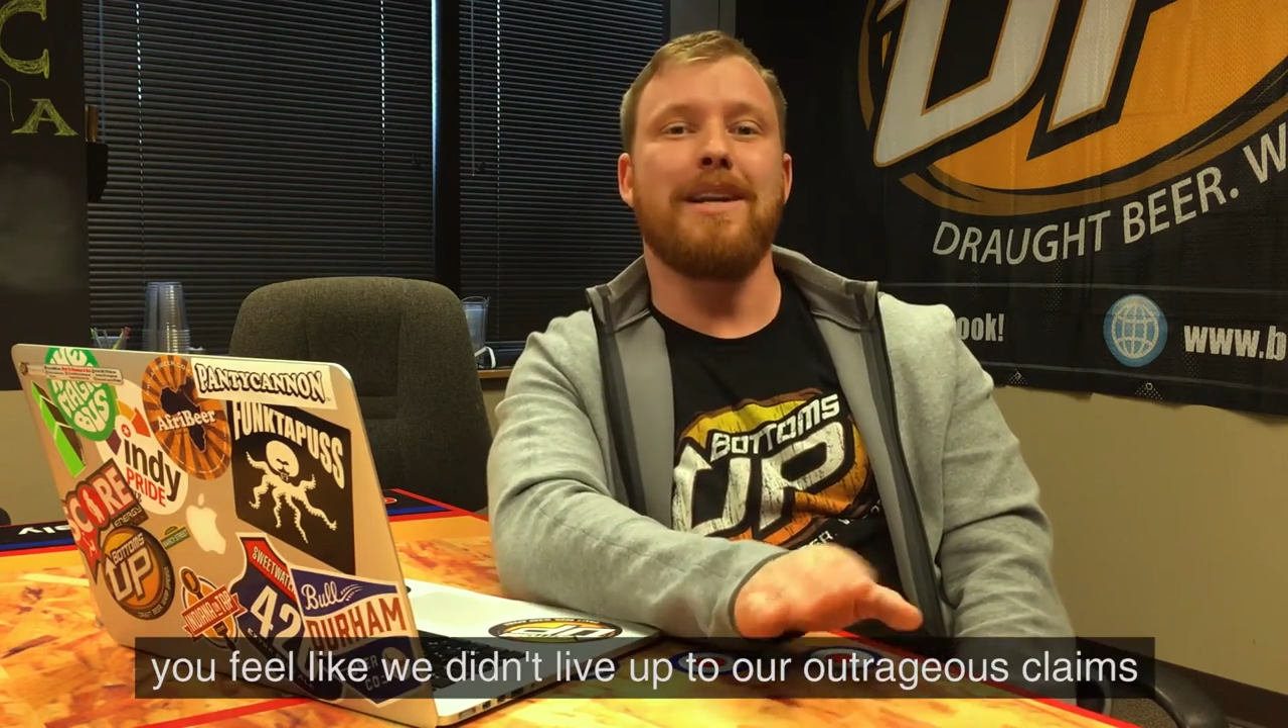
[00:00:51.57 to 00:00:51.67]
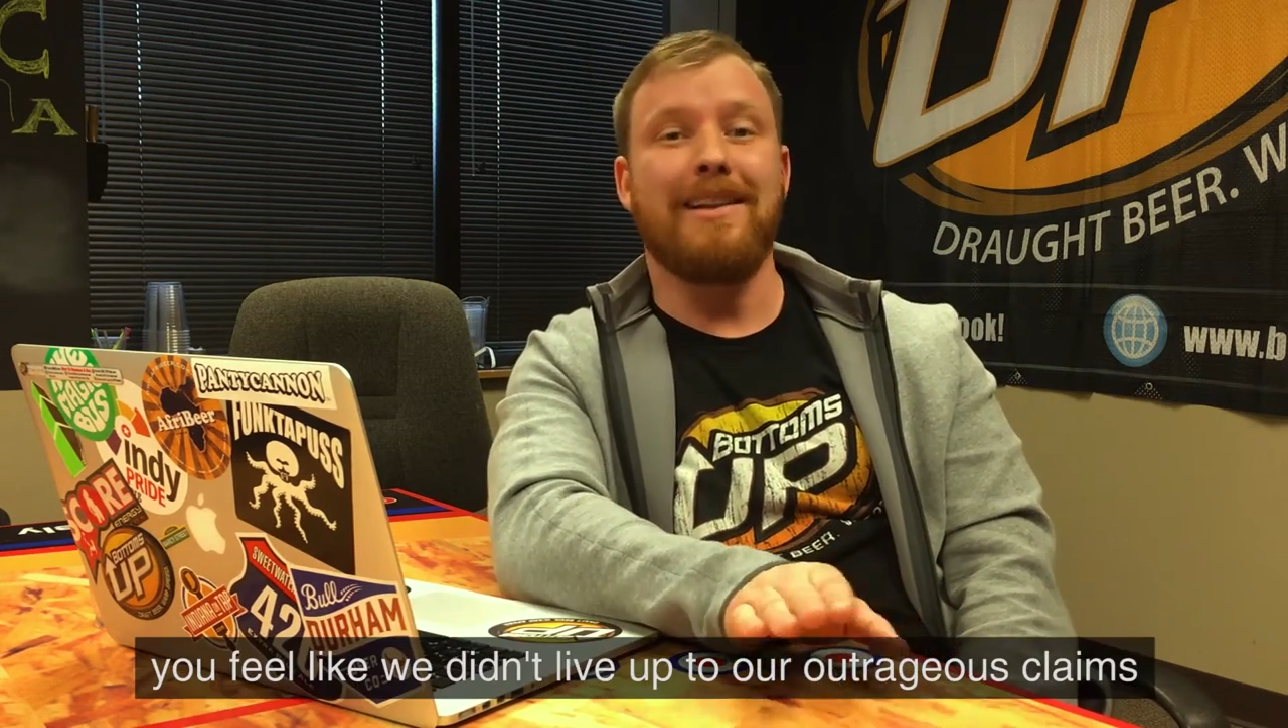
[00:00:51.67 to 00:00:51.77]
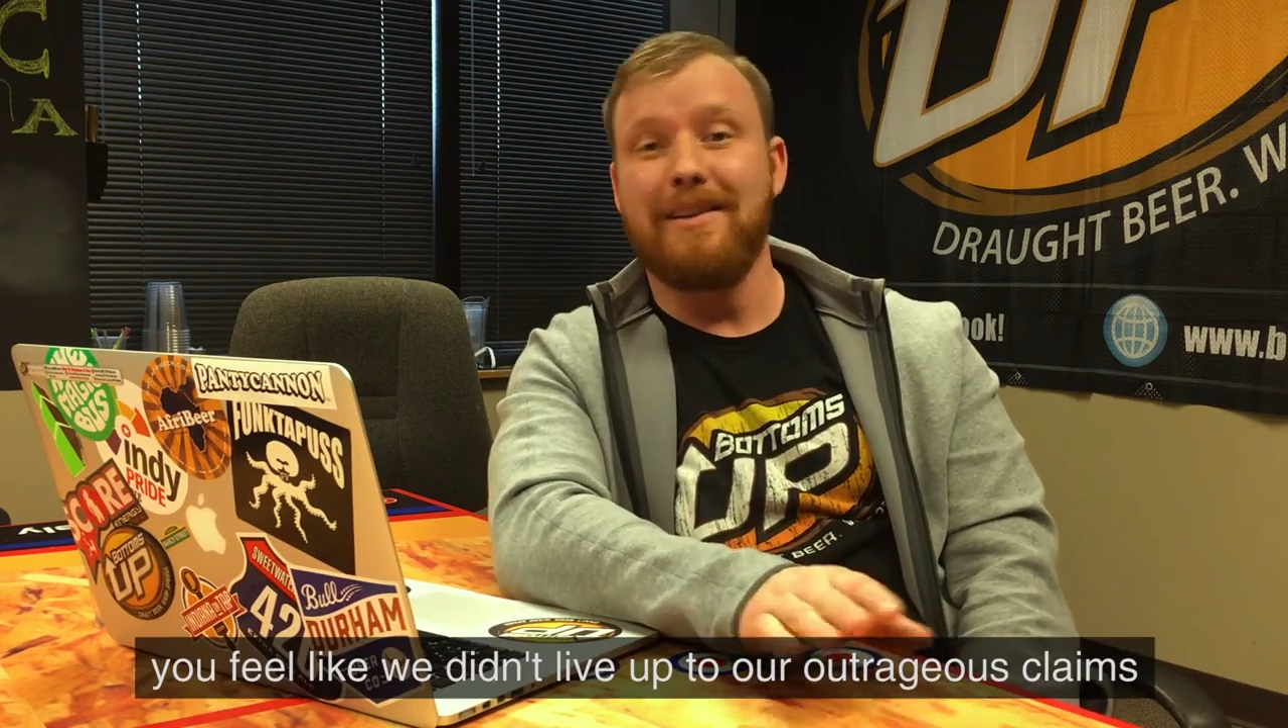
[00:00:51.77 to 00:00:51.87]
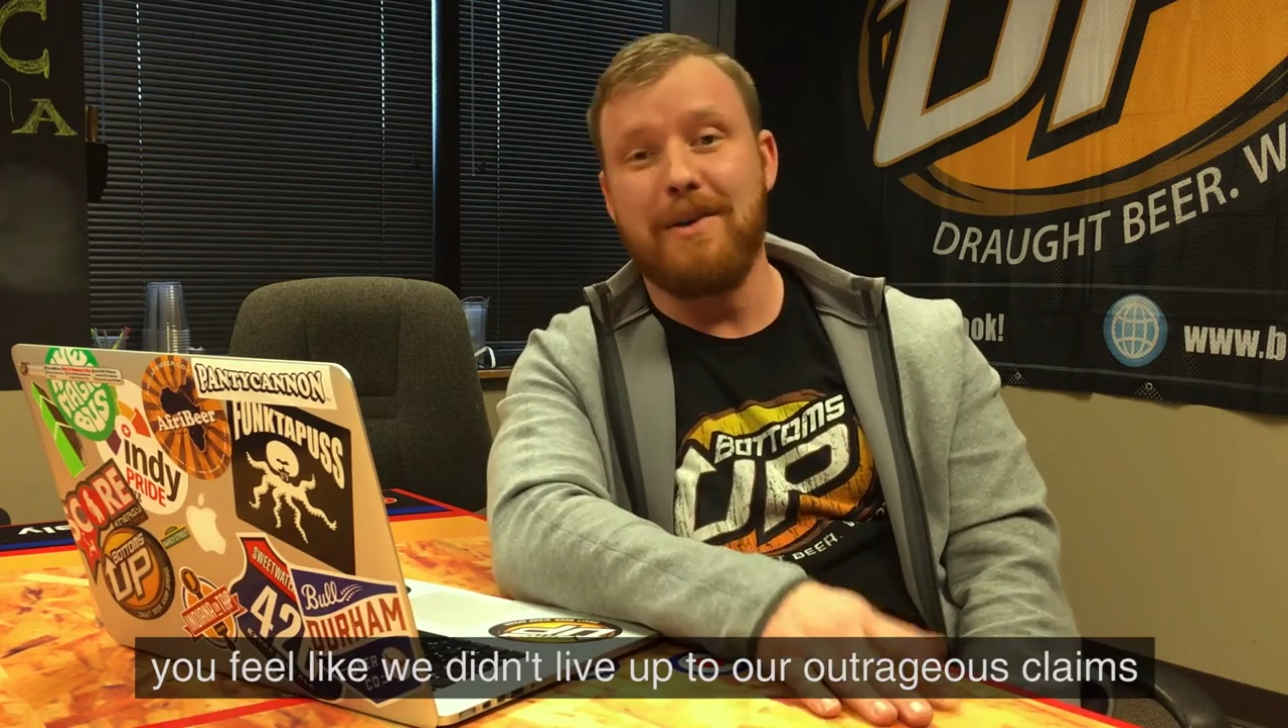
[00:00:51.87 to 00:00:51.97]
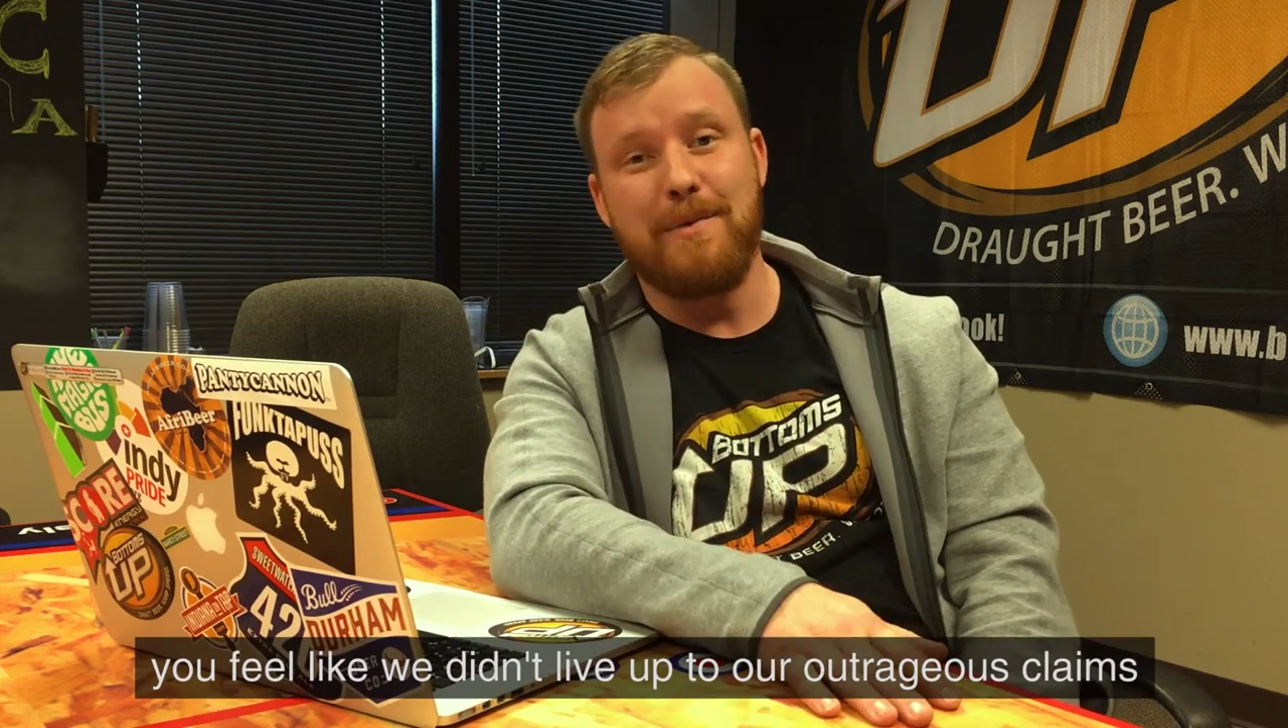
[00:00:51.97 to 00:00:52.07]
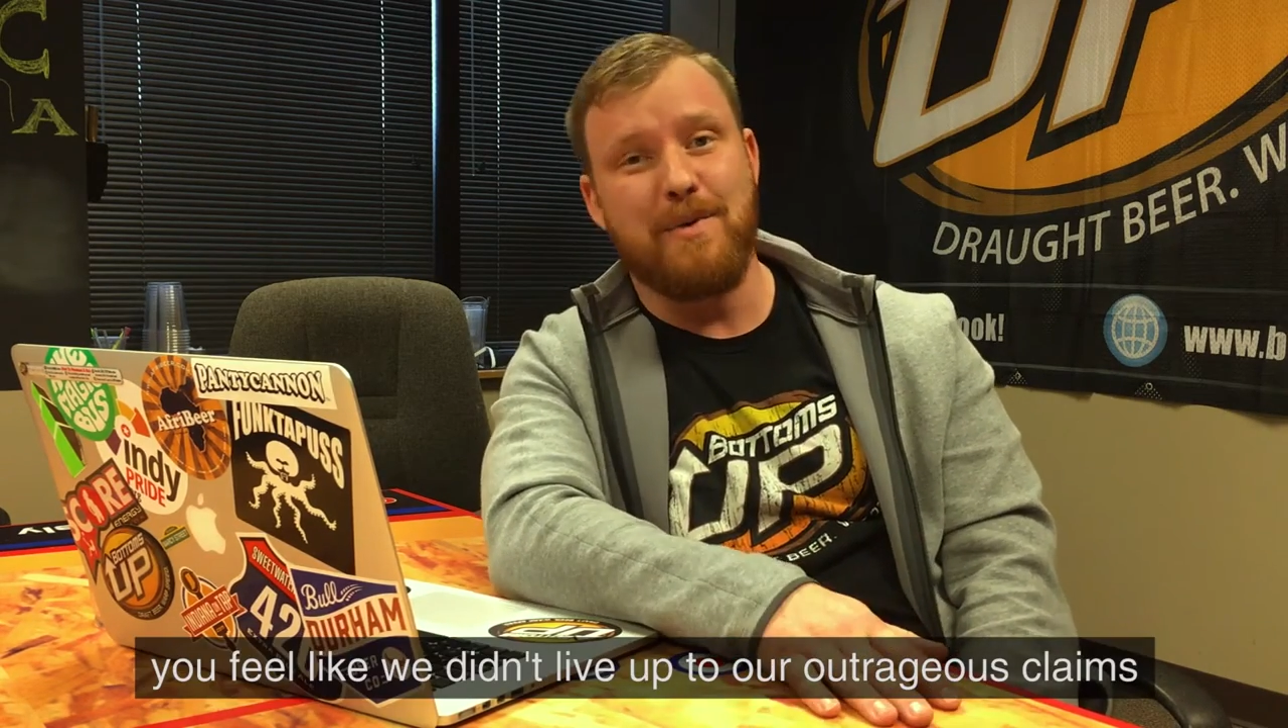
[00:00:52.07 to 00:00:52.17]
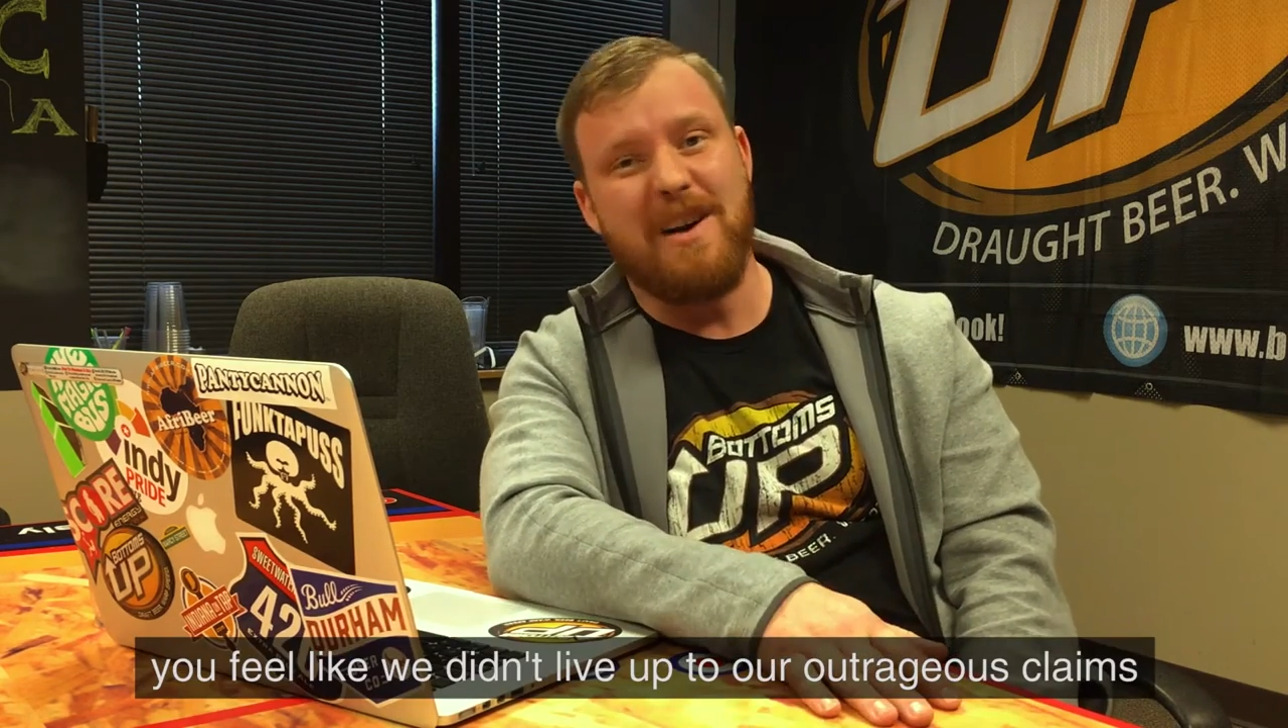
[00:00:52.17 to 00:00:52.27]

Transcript: we didn't live up